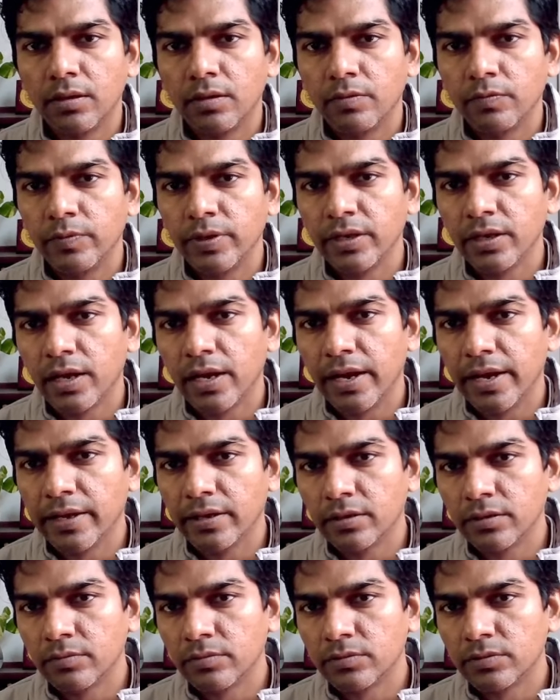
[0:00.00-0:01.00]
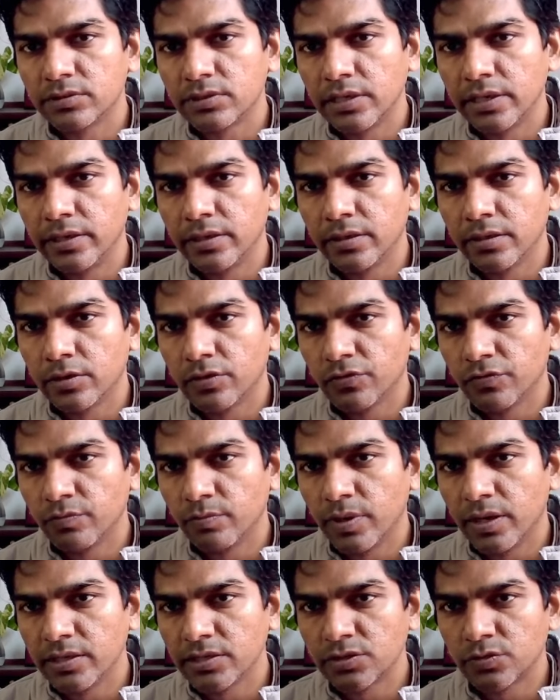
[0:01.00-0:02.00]
When an iron cylinder of
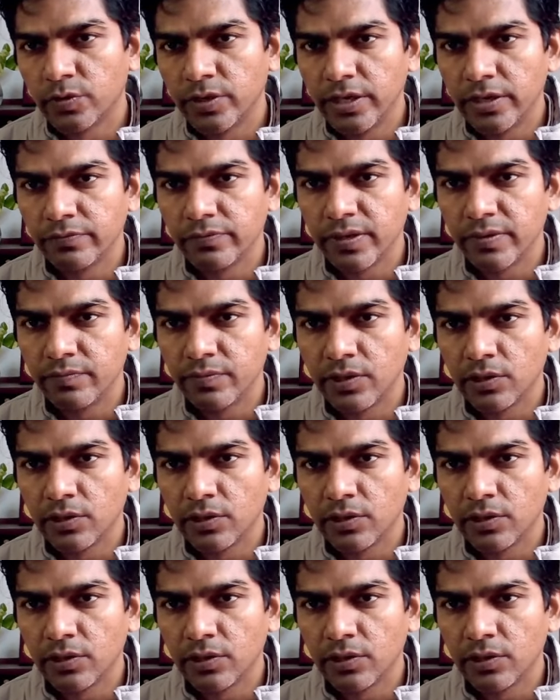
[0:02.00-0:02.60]
mass 25